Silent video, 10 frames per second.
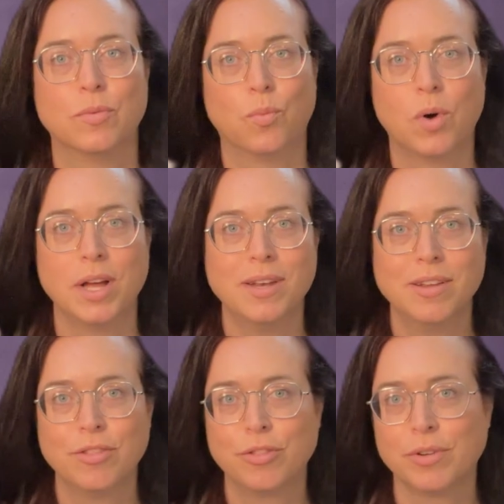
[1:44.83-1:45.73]
1,
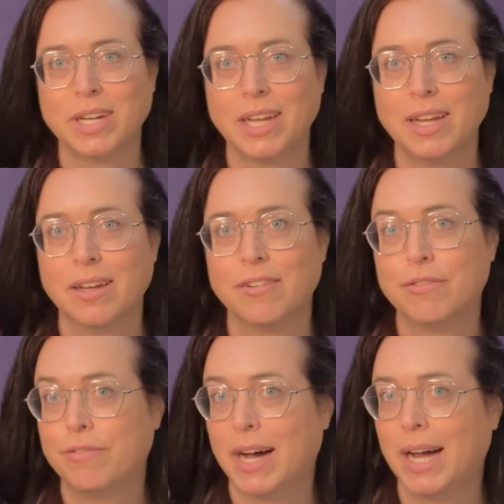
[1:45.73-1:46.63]
3,
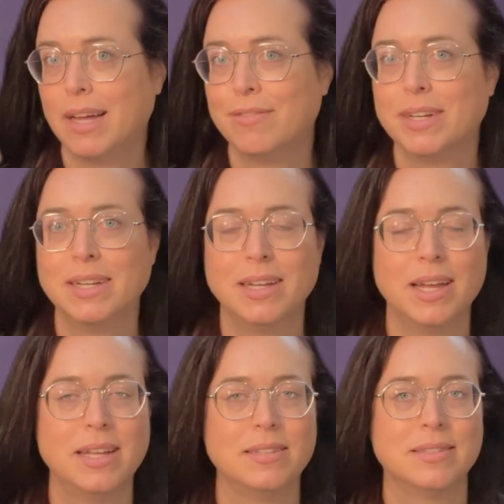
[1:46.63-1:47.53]
5,
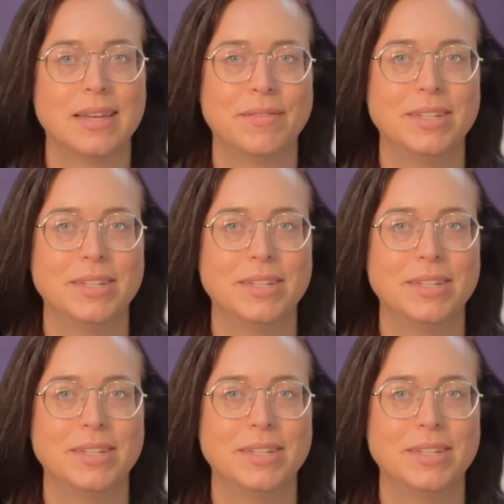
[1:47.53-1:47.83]
and 7.